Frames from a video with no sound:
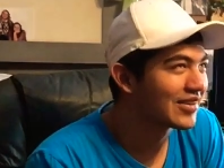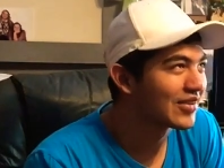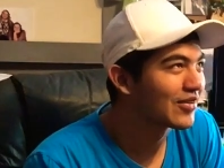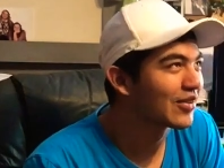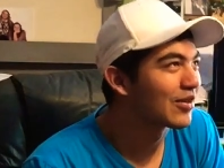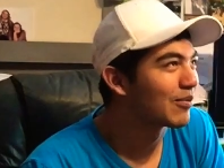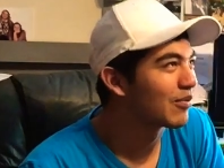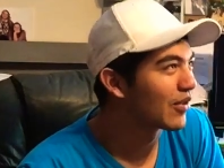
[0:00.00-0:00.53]
You're
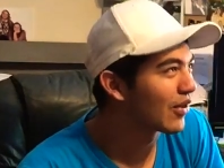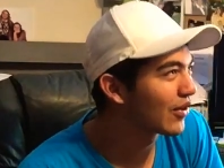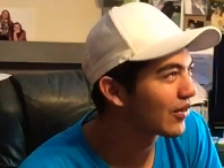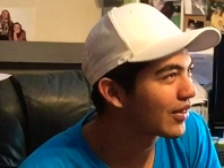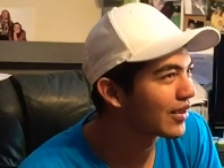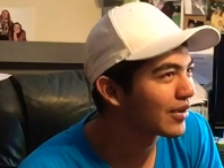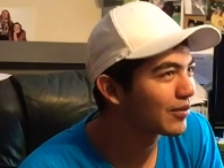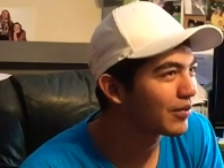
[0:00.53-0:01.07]
a
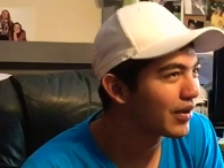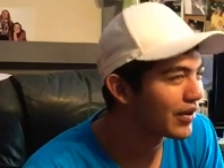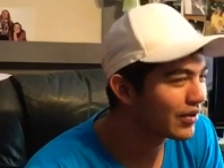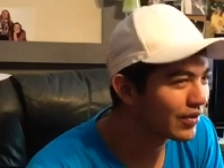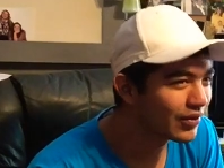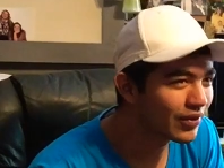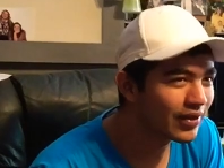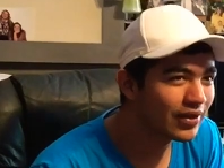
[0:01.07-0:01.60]
brother, but you
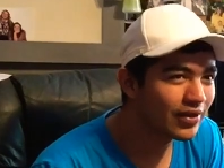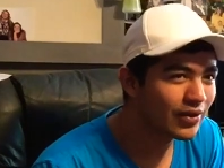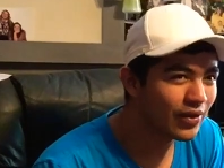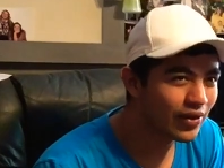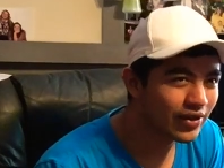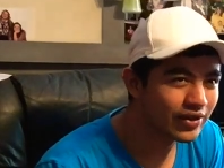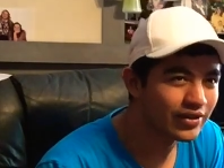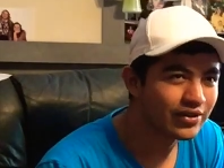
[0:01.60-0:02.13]
know a
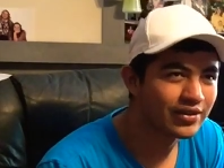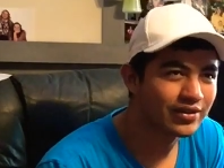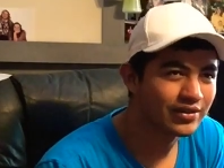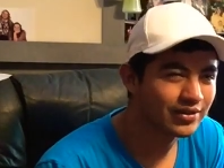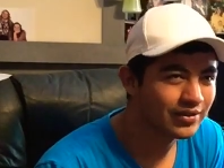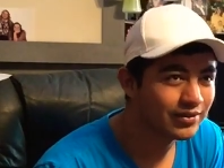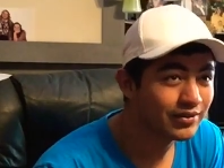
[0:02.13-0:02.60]
lawyer.